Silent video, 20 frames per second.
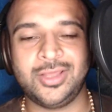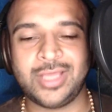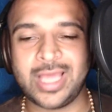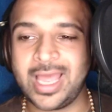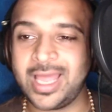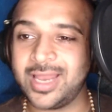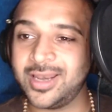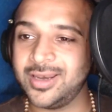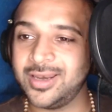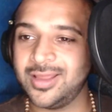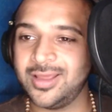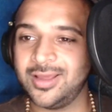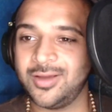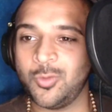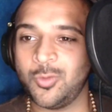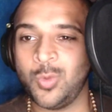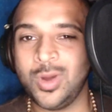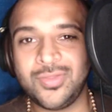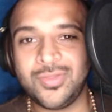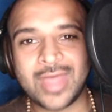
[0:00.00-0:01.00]
And
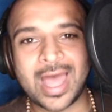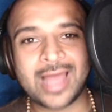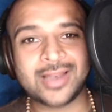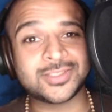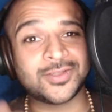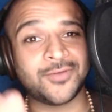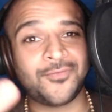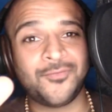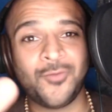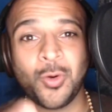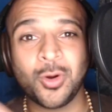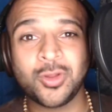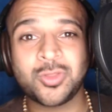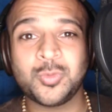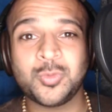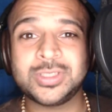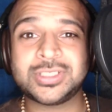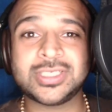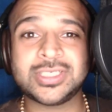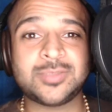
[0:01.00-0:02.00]
with that is the fourth,
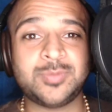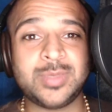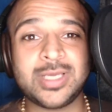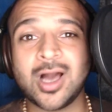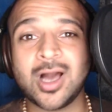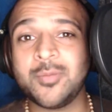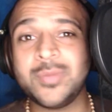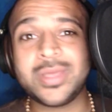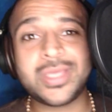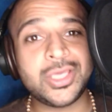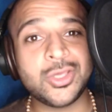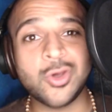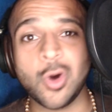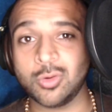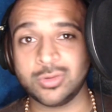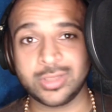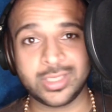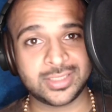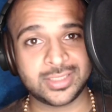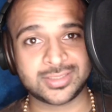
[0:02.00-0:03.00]
which is become
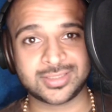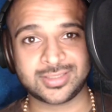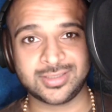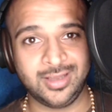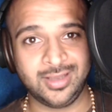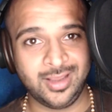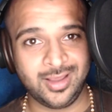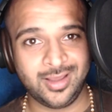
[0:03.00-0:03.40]
egoless.